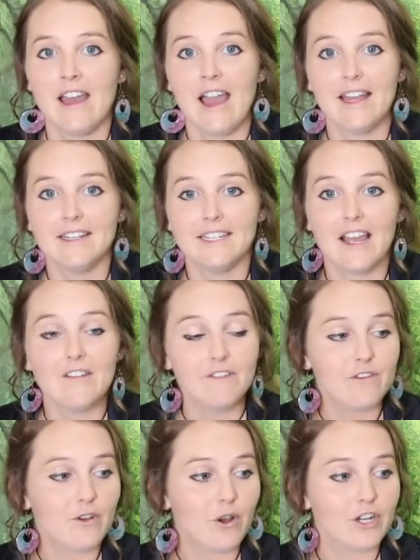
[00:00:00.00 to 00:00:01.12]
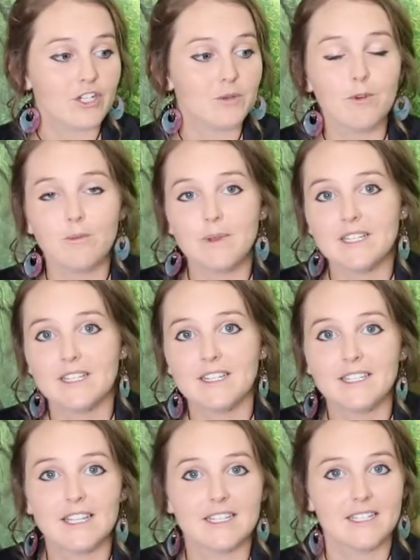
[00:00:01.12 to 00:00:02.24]
And if you've got a small
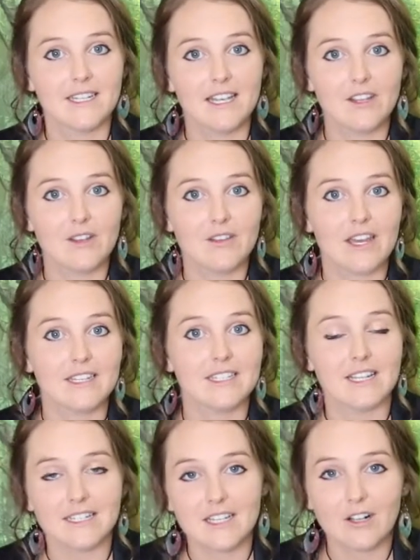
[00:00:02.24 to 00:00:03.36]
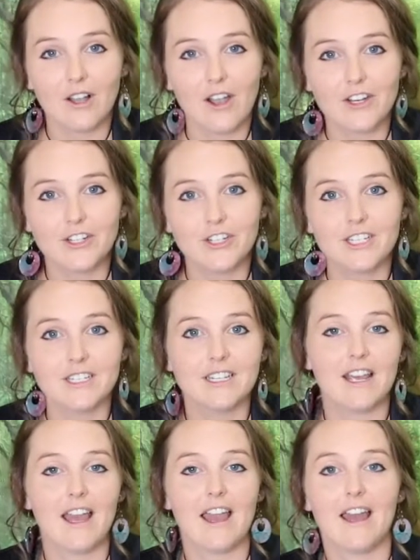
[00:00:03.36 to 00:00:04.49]
business that's near you that does enclosures
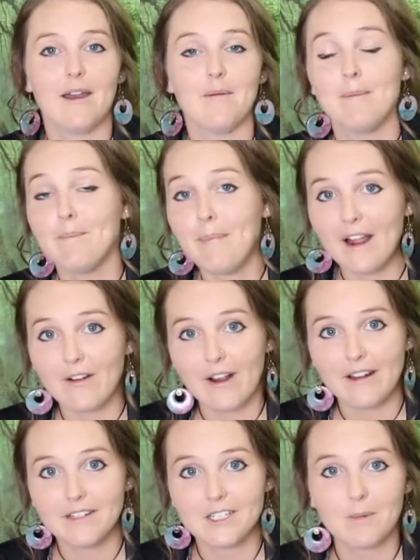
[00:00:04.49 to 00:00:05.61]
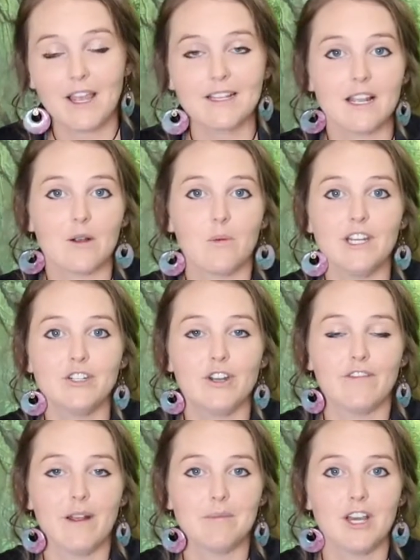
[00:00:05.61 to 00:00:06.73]
and background displays like we do at
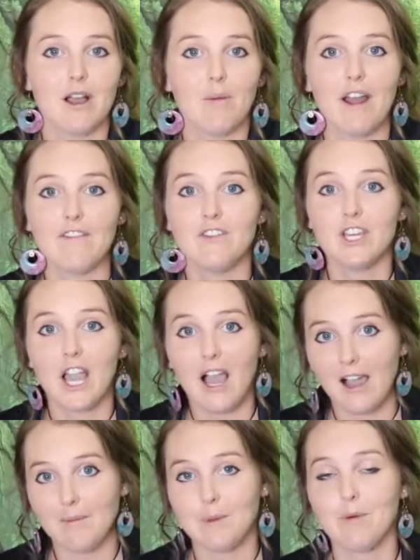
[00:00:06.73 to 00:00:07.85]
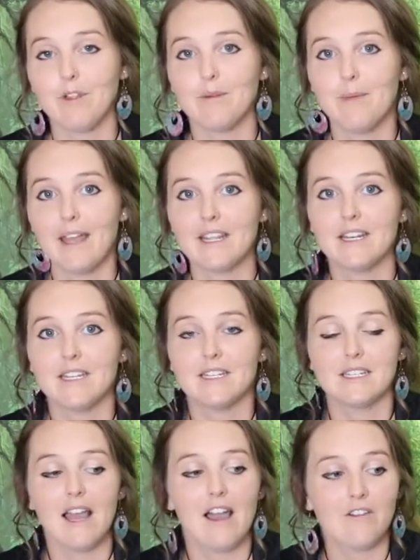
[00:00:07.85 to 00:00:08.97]
Reptile Way, if you can't be bothered making it
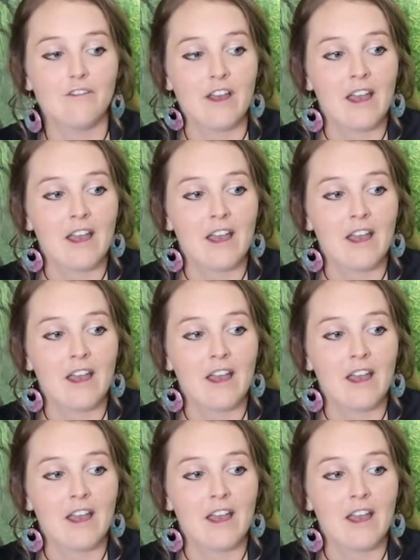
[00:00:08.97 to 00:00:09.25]
yourself,